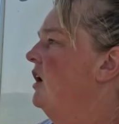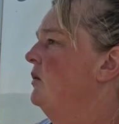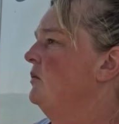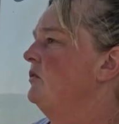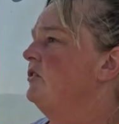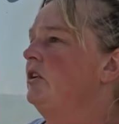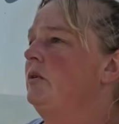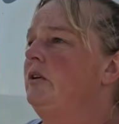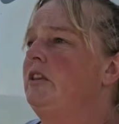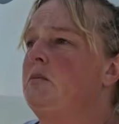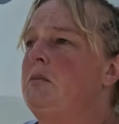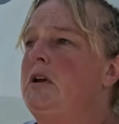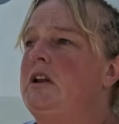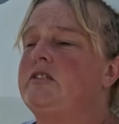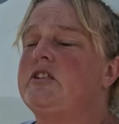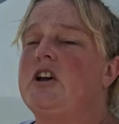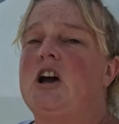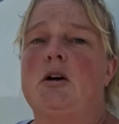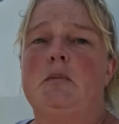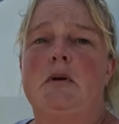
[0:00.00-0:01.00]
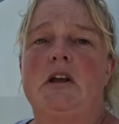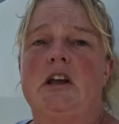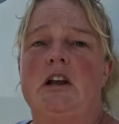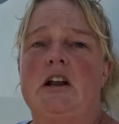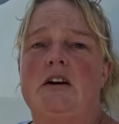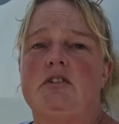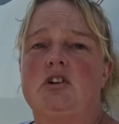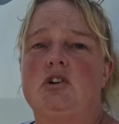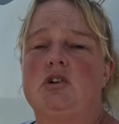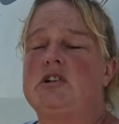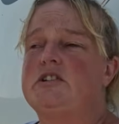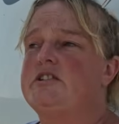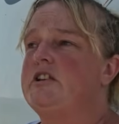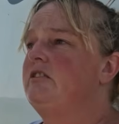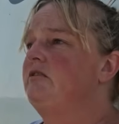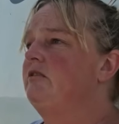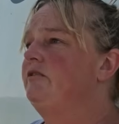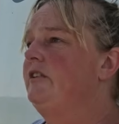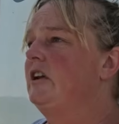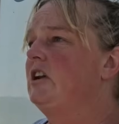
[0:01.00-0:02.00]
So in the meantime, he can have a look at
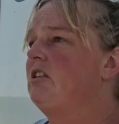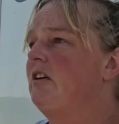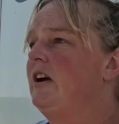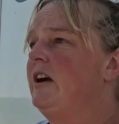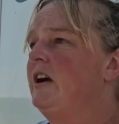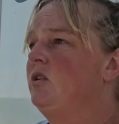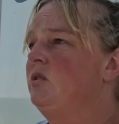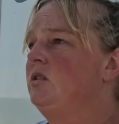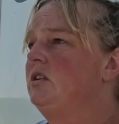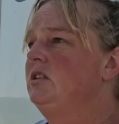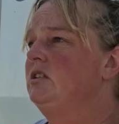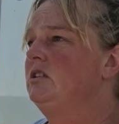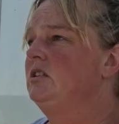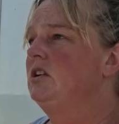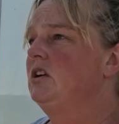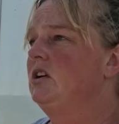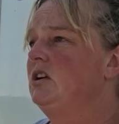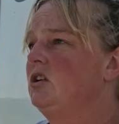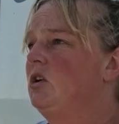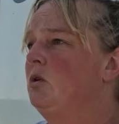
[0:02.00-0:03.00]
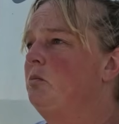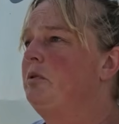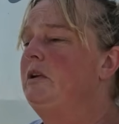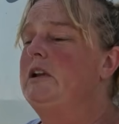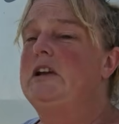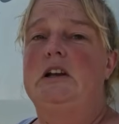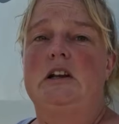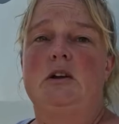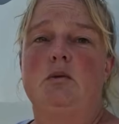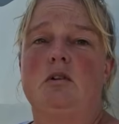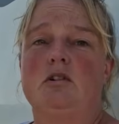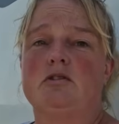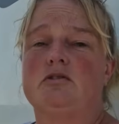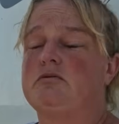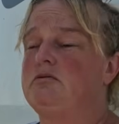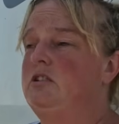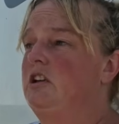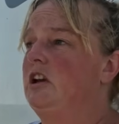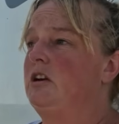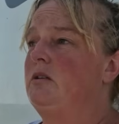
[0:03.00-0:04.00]
it and figure out completely what's,
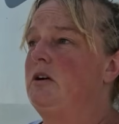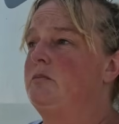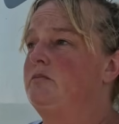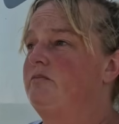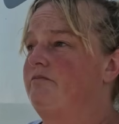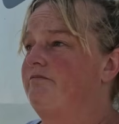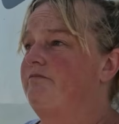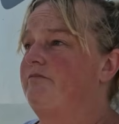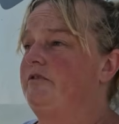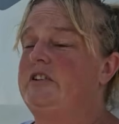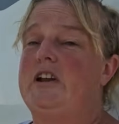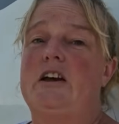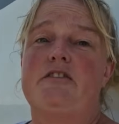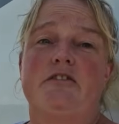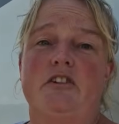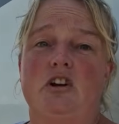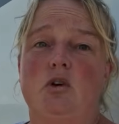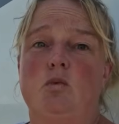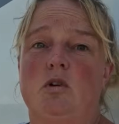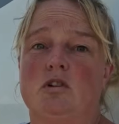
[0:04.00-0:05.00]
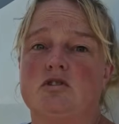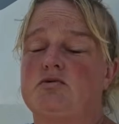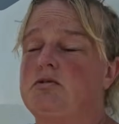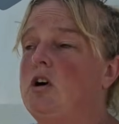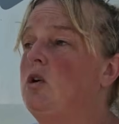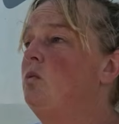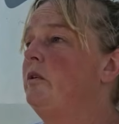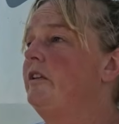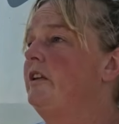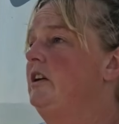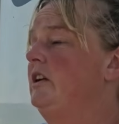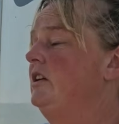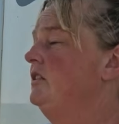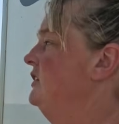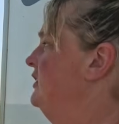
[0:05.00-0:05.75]
you know, for definite what's wrong with it.